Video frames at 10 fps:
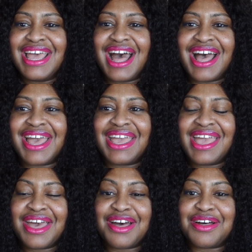I
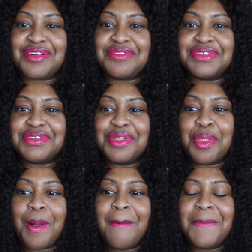have
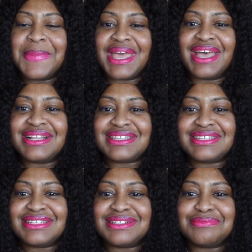met